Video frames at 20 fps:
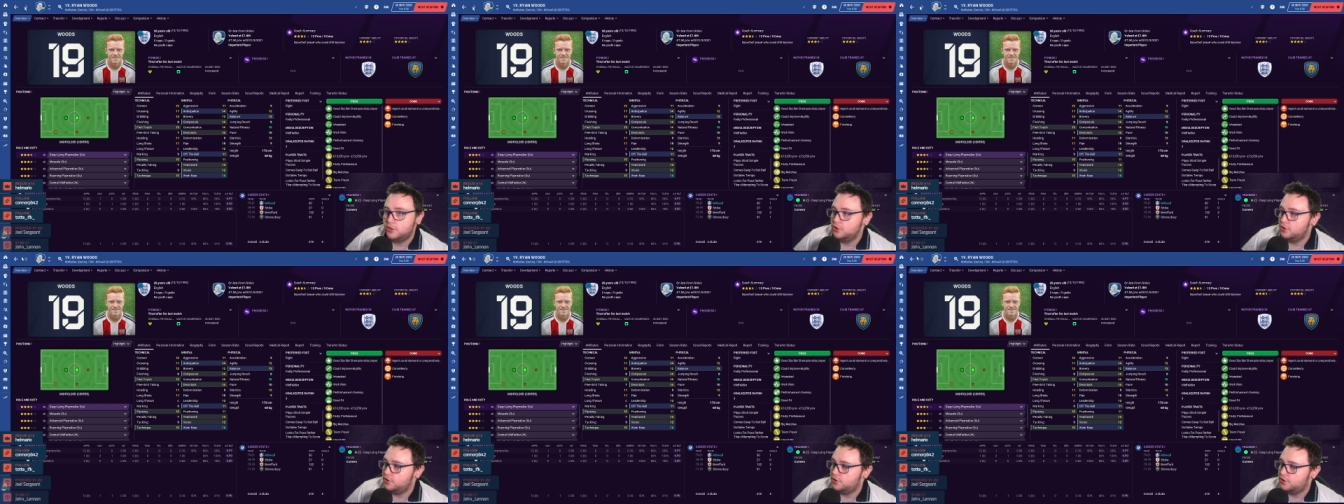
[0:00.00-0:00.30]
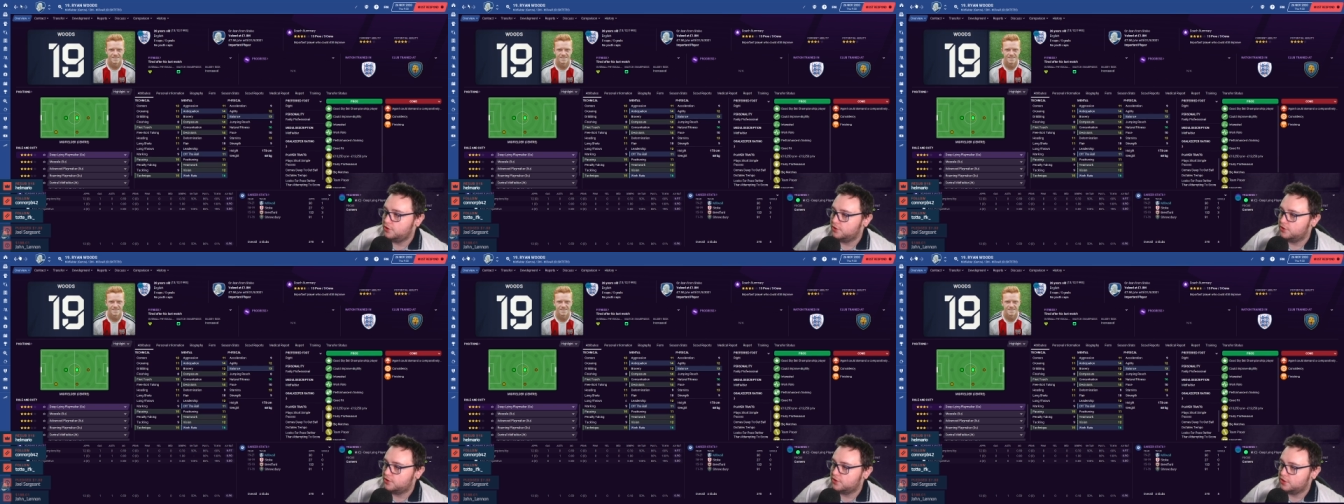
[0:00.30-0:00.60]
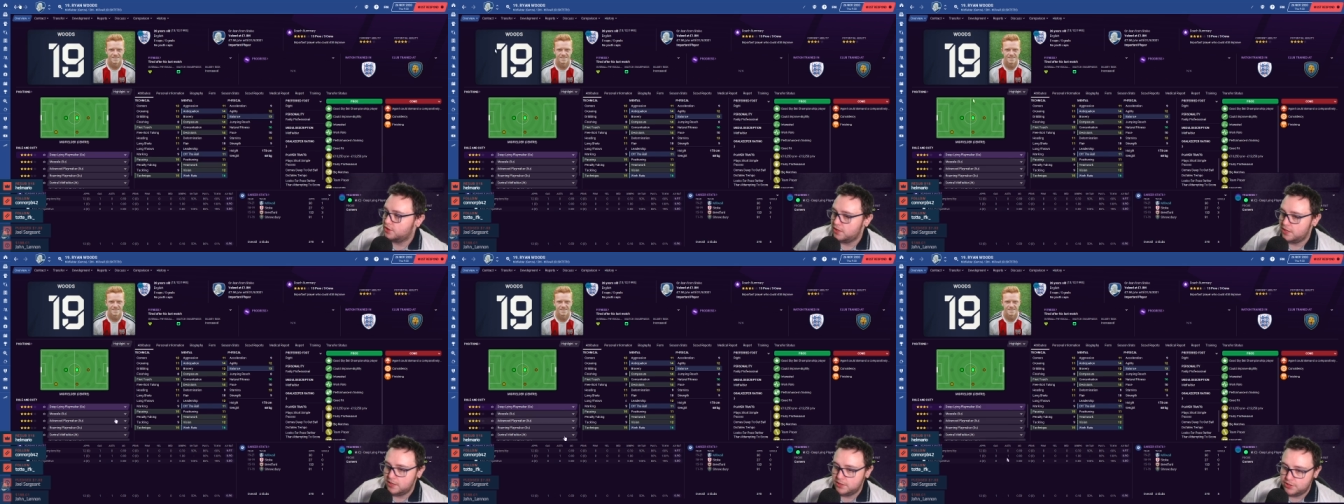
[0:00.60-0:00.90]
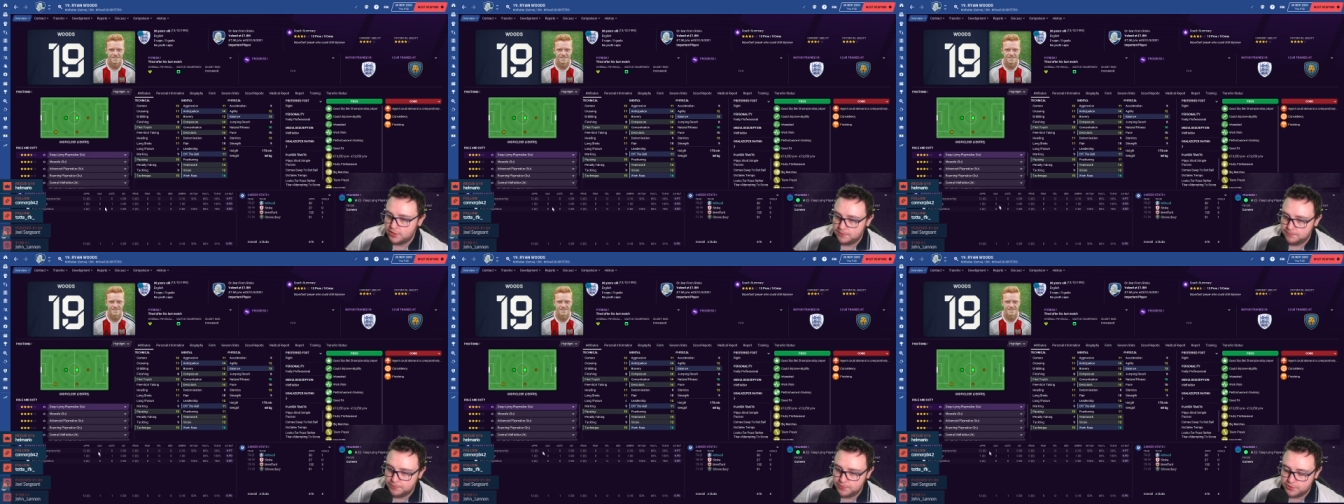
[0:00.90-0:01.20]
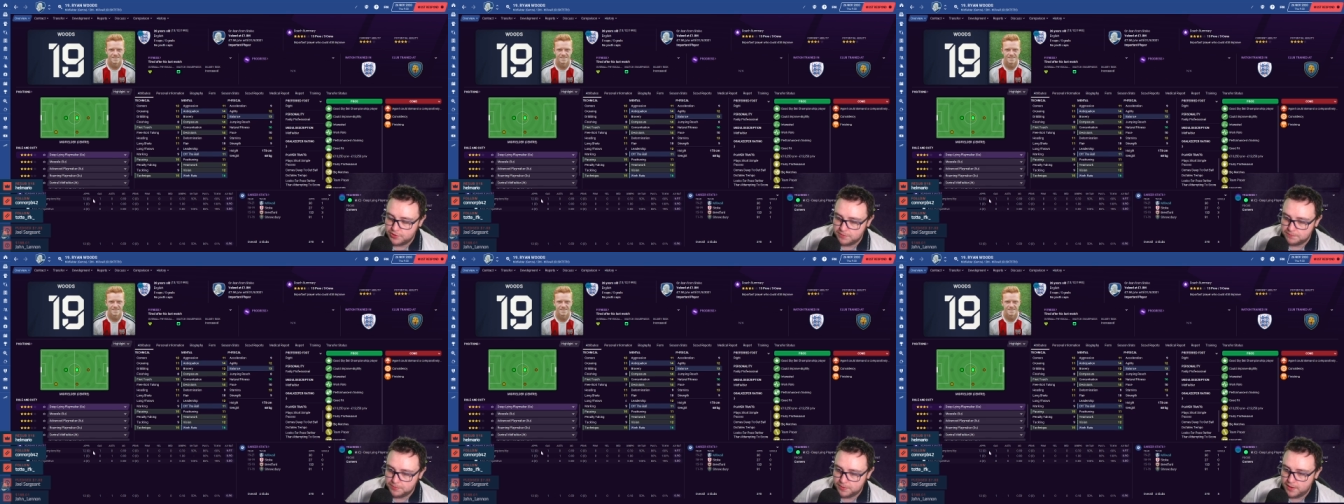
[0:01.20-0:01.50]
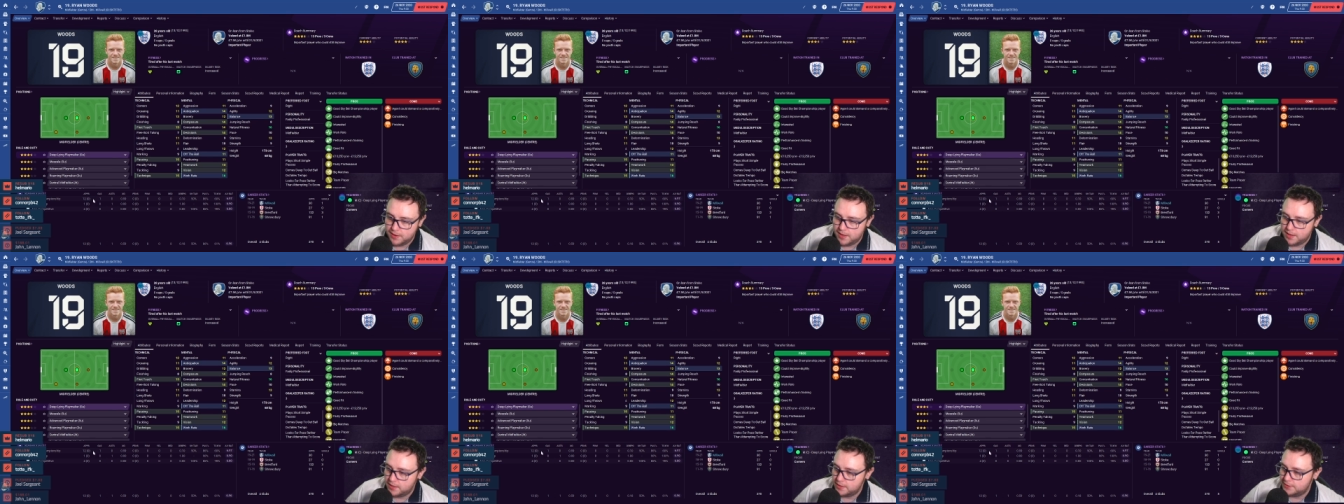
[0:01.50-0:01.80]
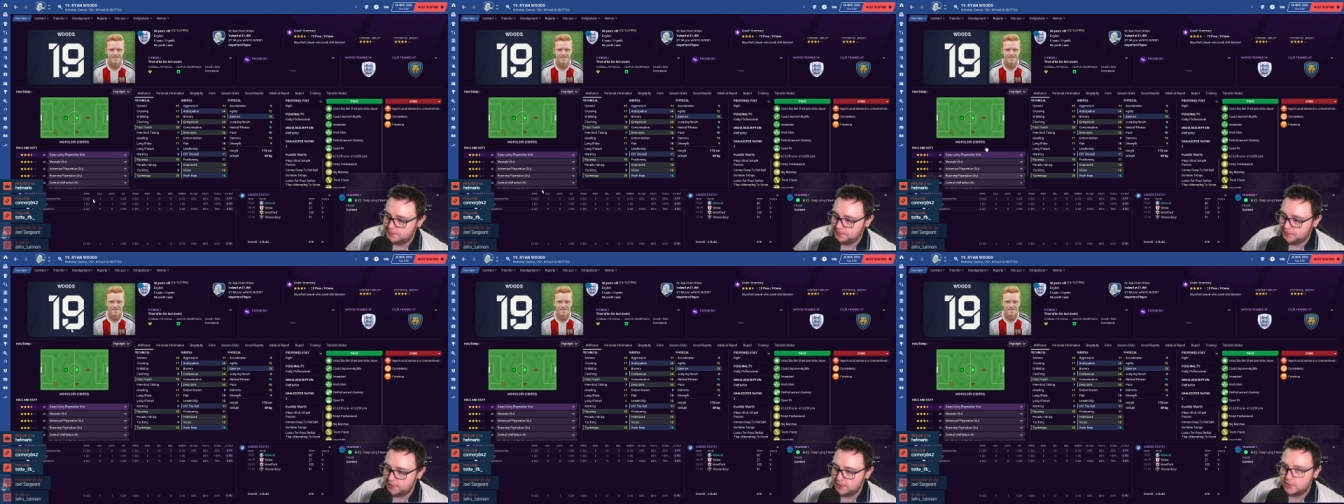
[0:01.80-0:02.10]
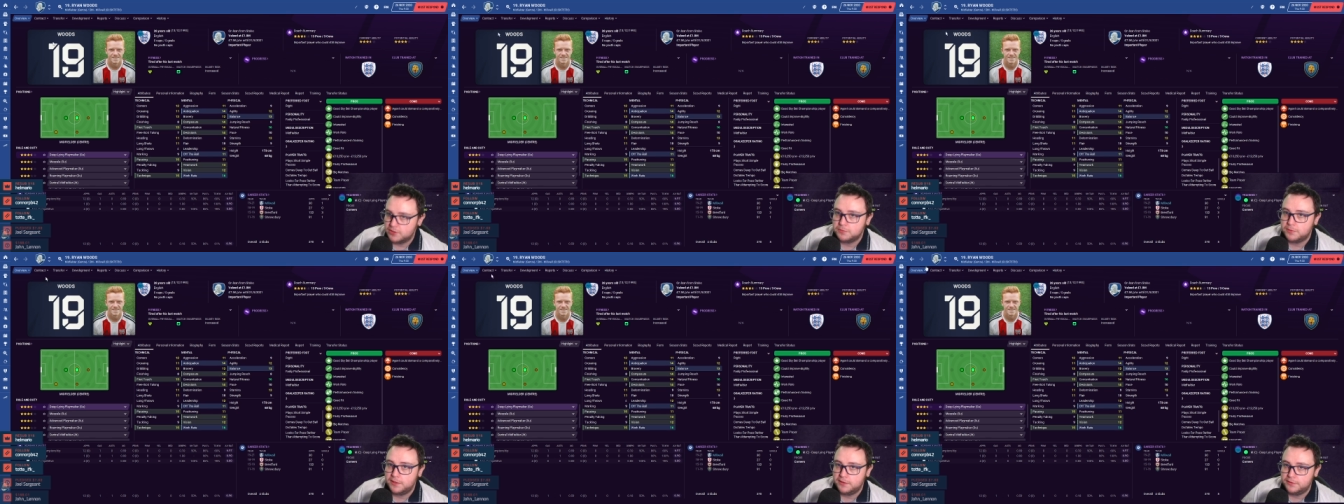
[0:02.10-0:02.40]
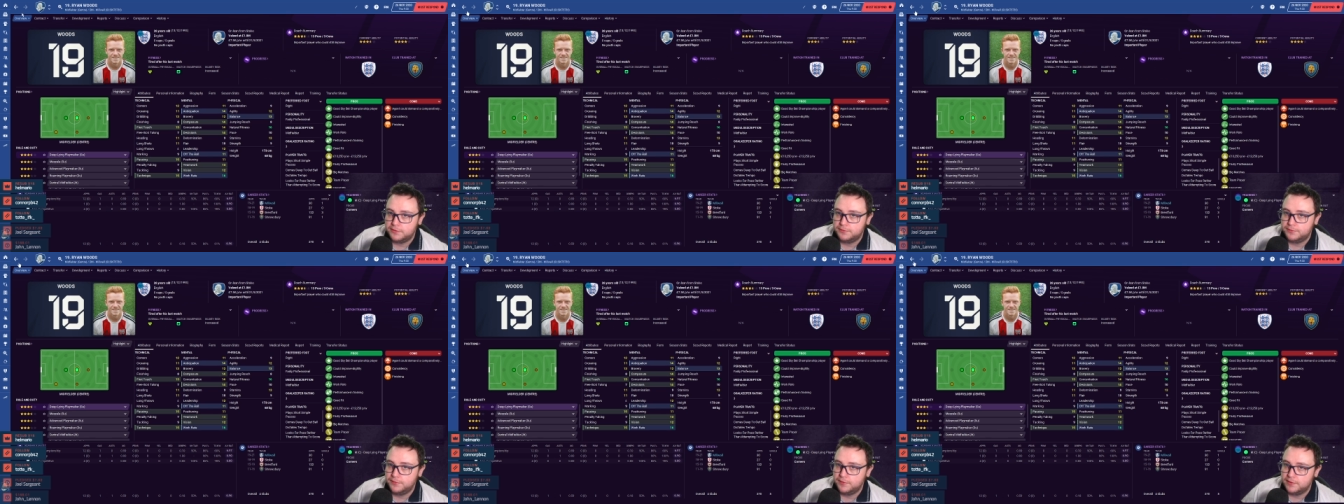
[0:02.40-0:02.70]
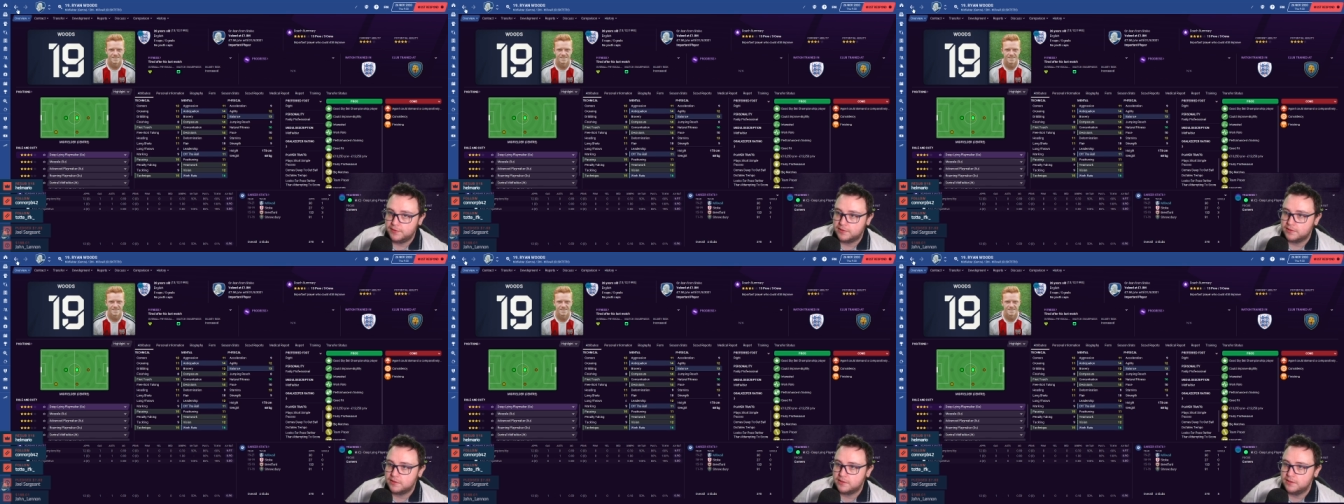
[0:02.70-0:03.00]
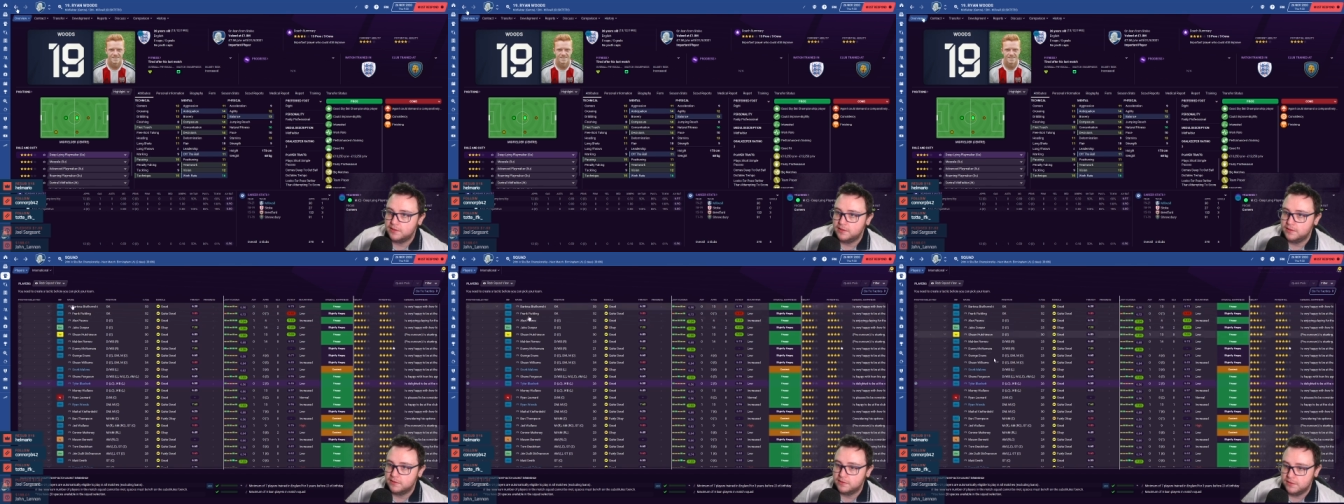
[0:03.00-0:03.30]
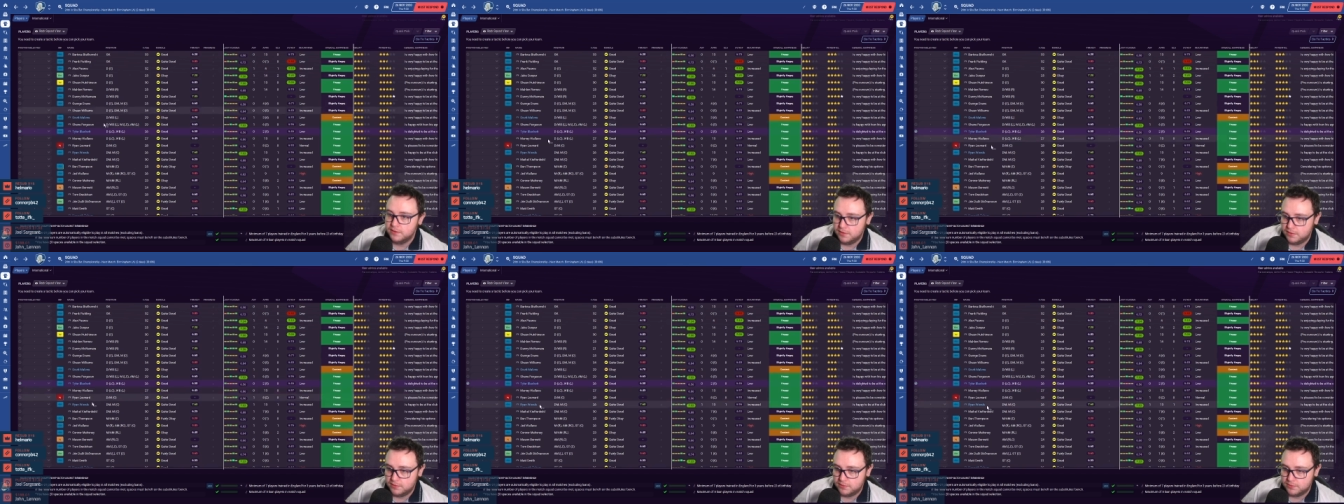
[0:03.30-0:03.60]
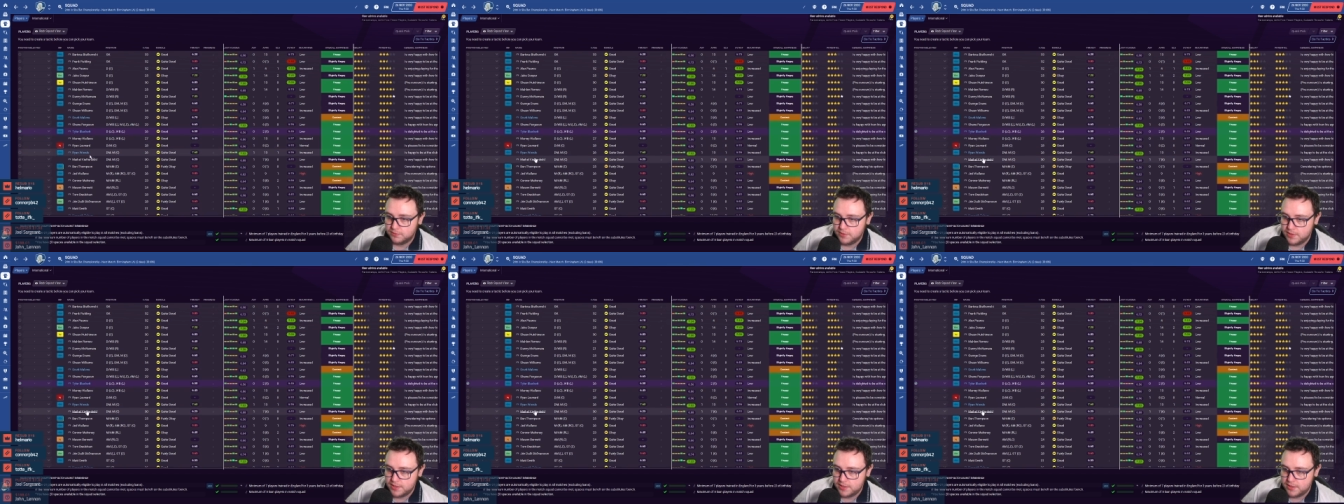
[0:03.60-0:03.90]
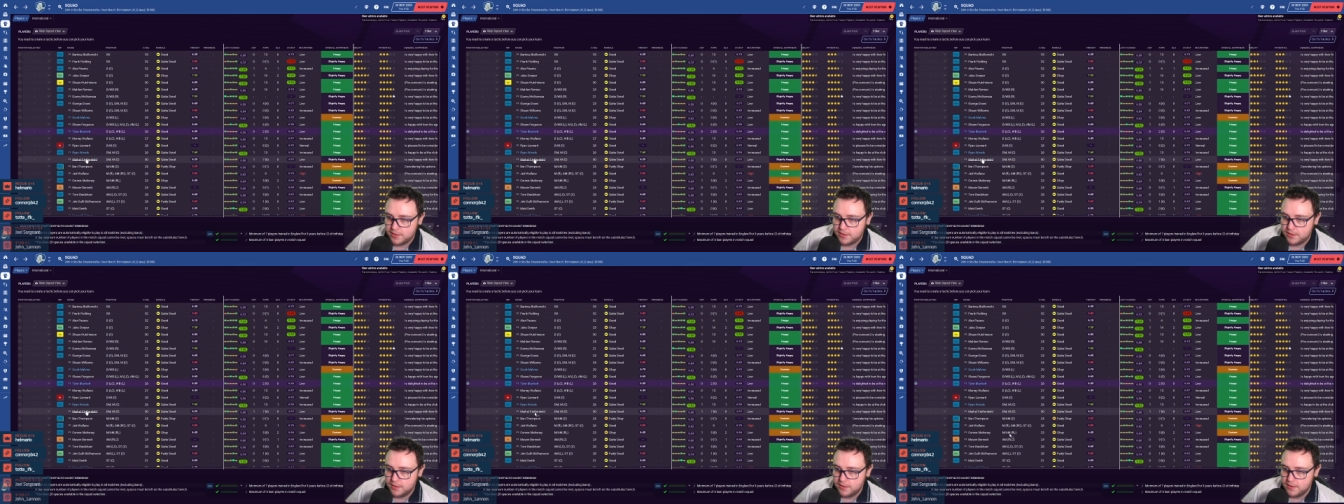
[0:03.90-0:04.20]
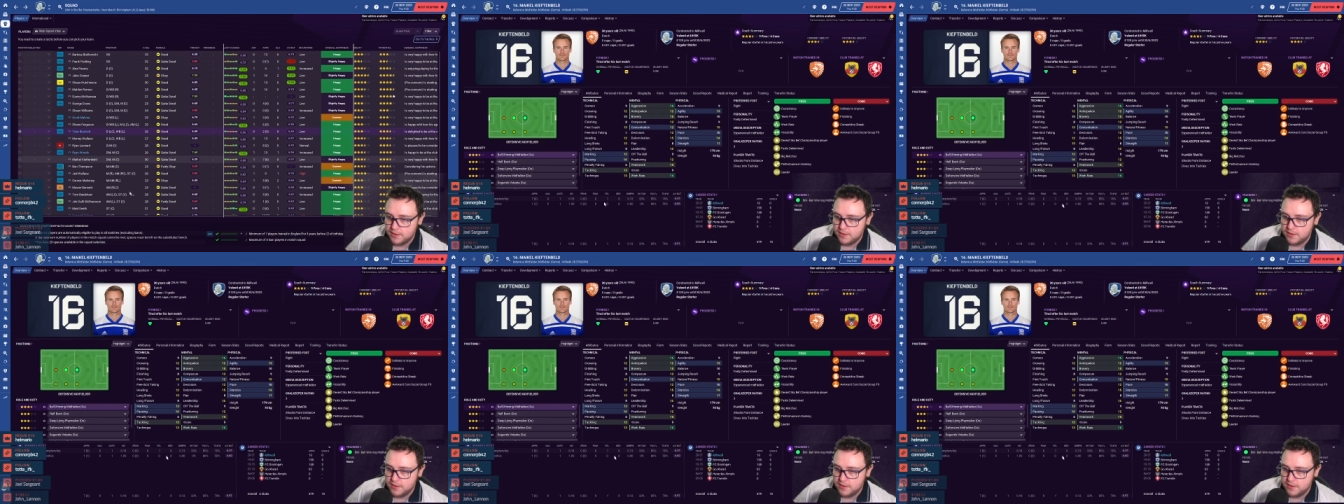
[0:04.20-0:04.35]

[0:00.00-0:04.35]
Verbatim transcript: Good Sky Championship player, and he's played 12 this season already.